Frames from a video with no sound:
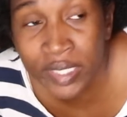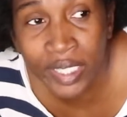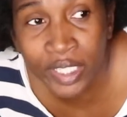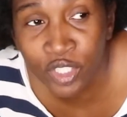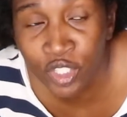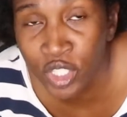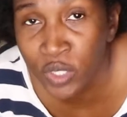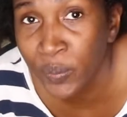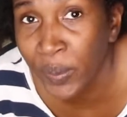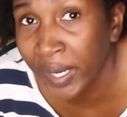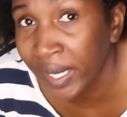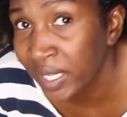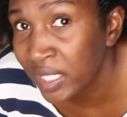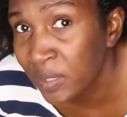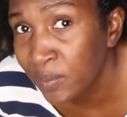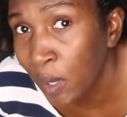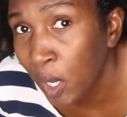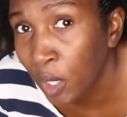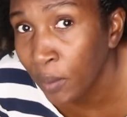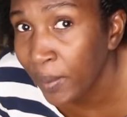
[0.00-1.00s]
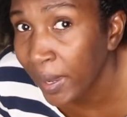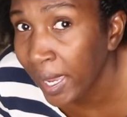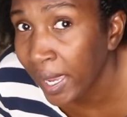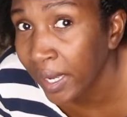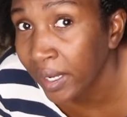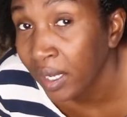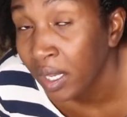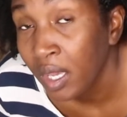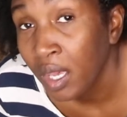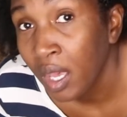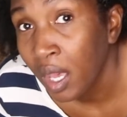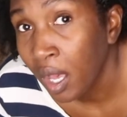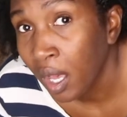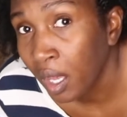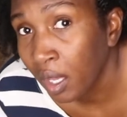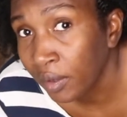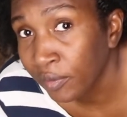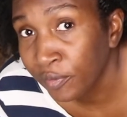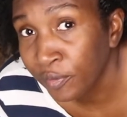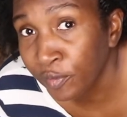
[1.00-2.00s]
Like, just buy a small bag
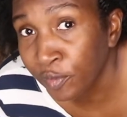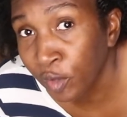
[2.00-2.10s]
of